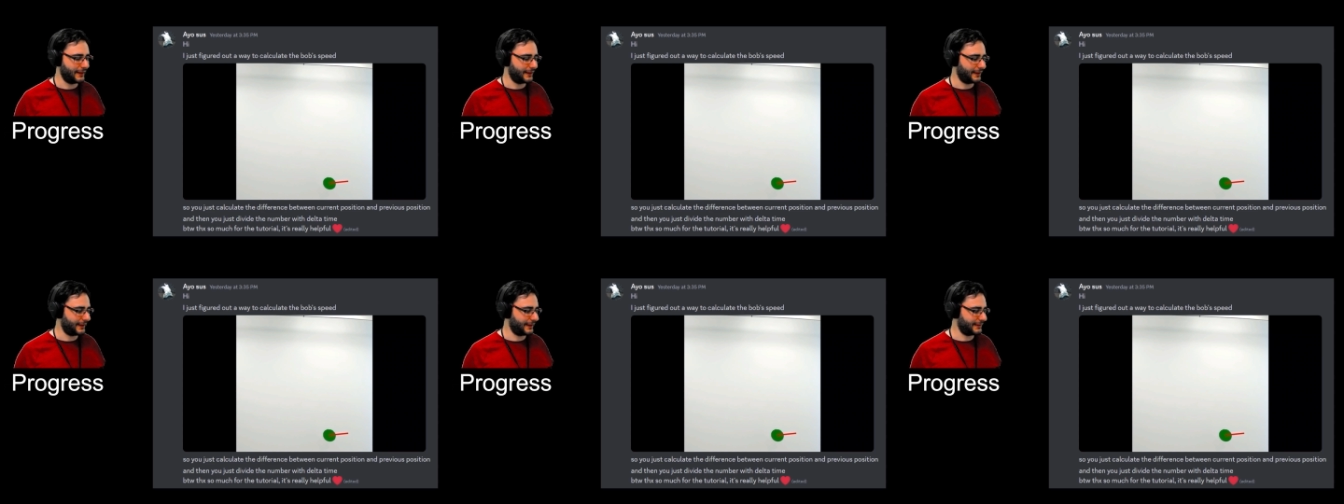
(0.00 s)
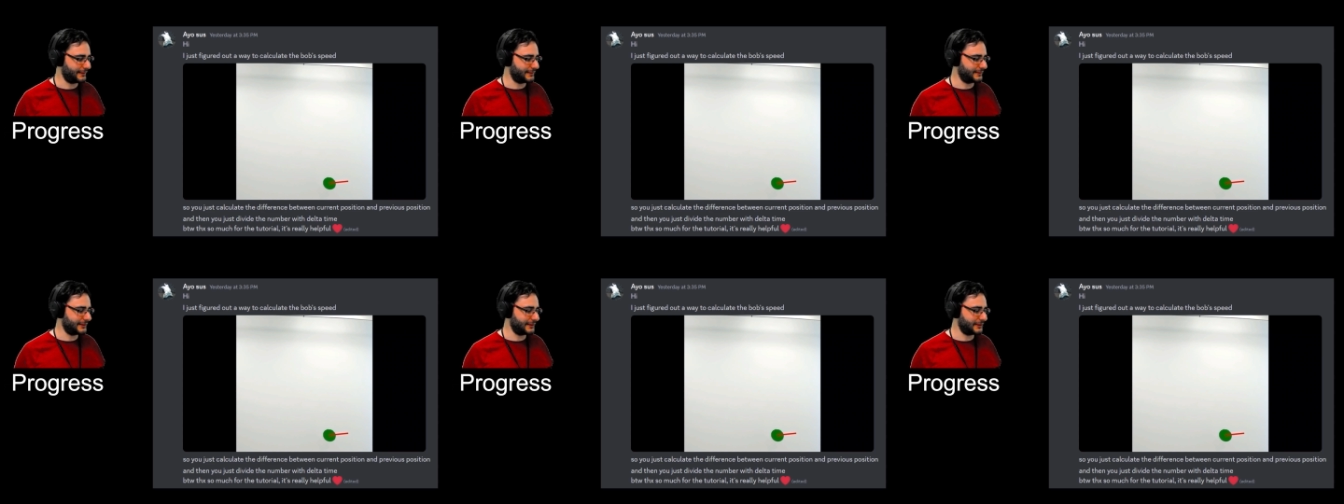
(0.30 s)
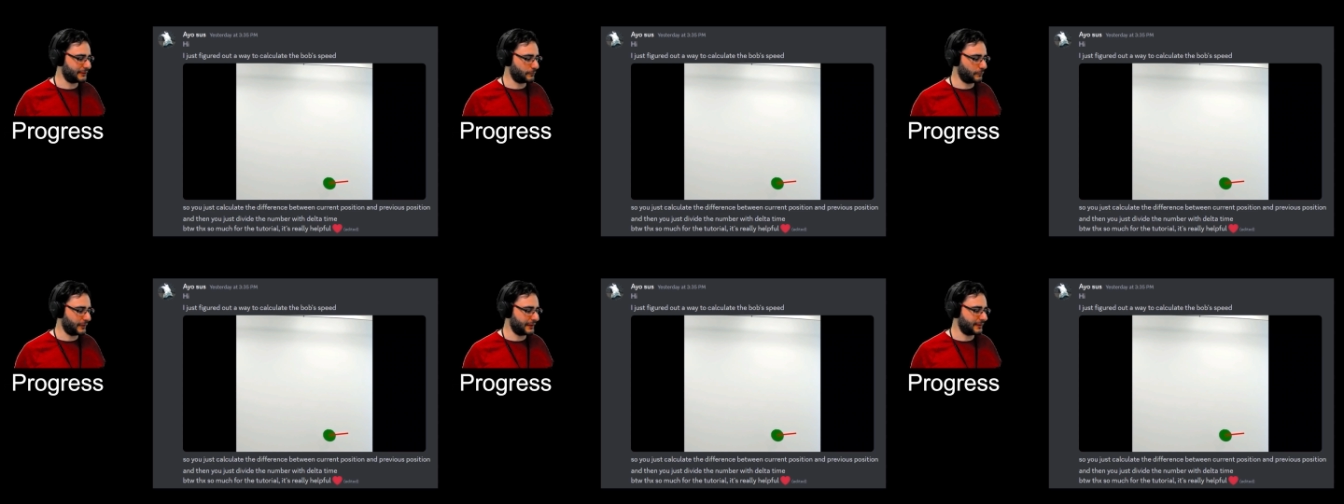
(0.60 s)
And
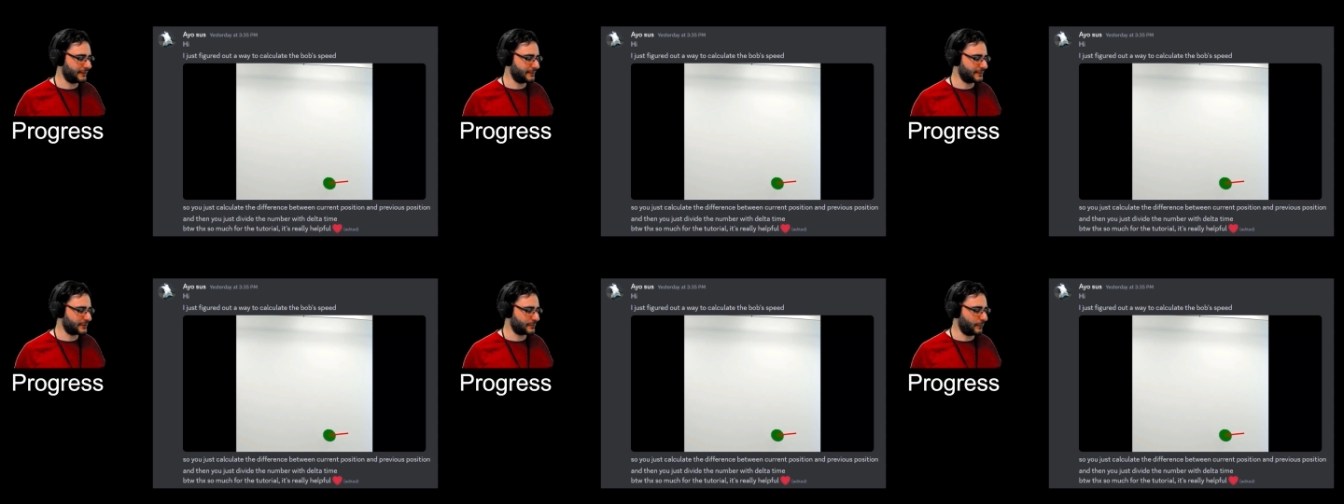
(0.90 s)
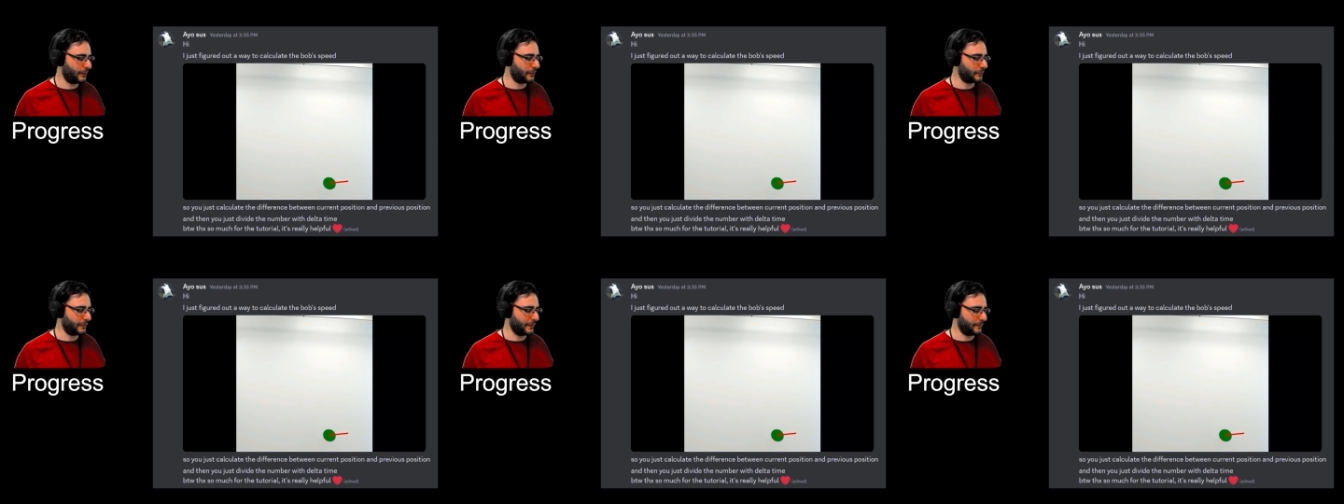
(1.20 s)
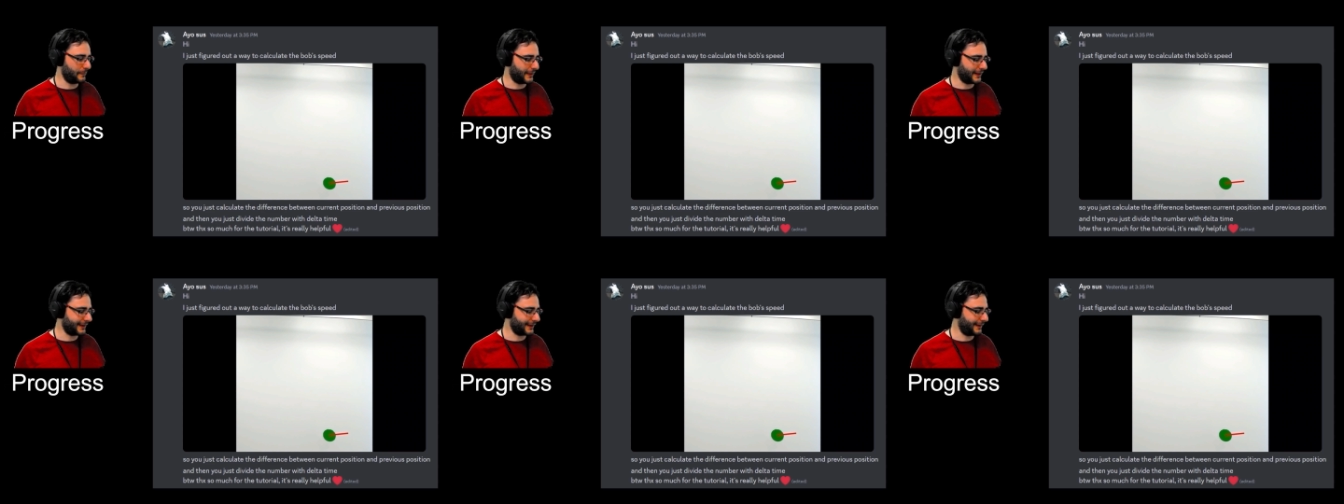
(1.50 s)
just one small
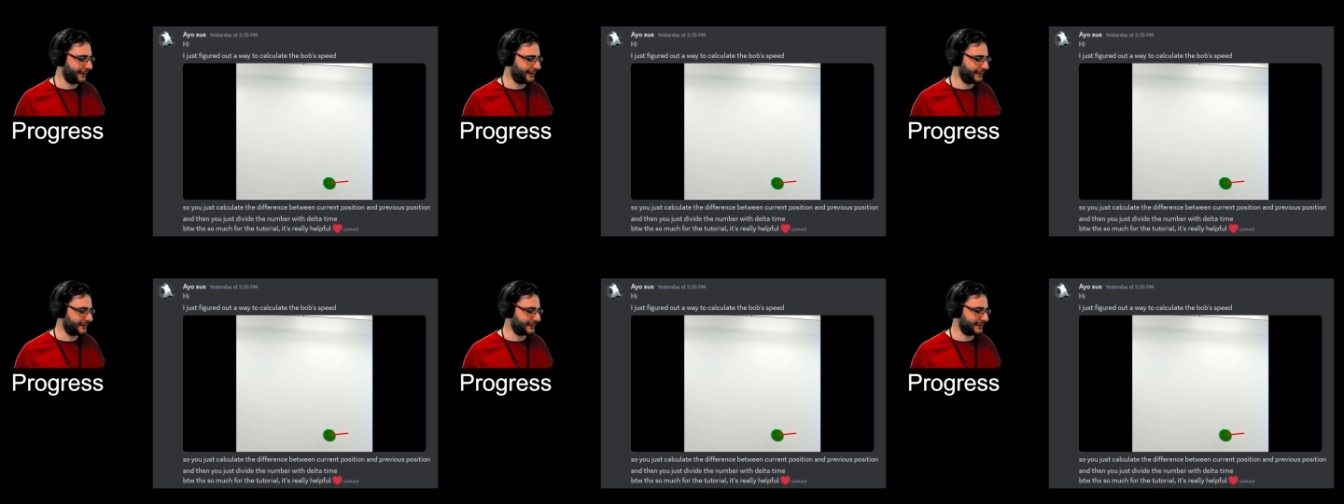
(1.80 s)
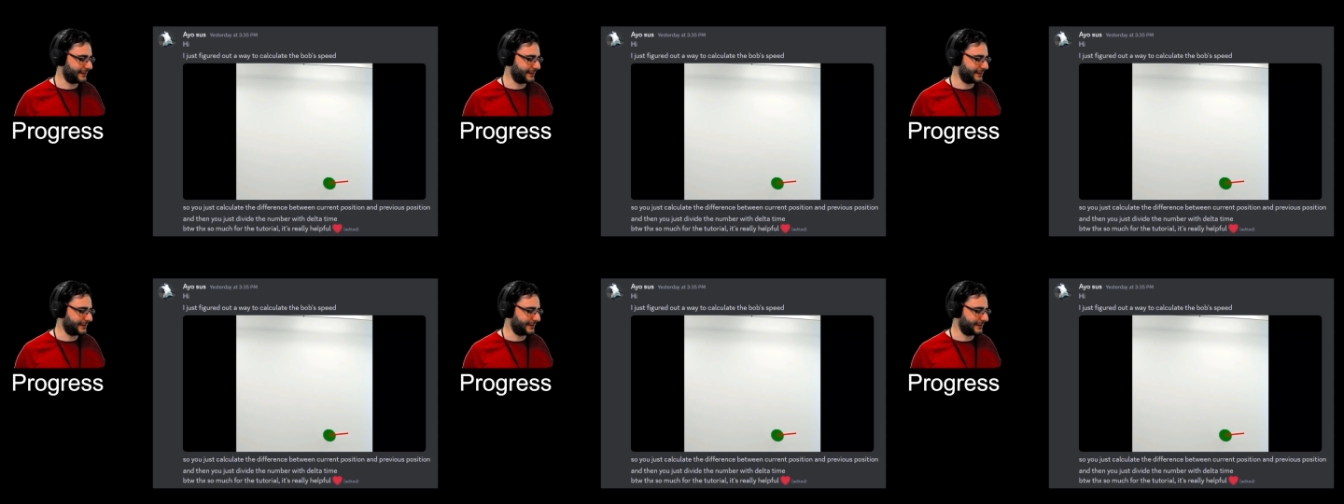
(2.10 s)
remark here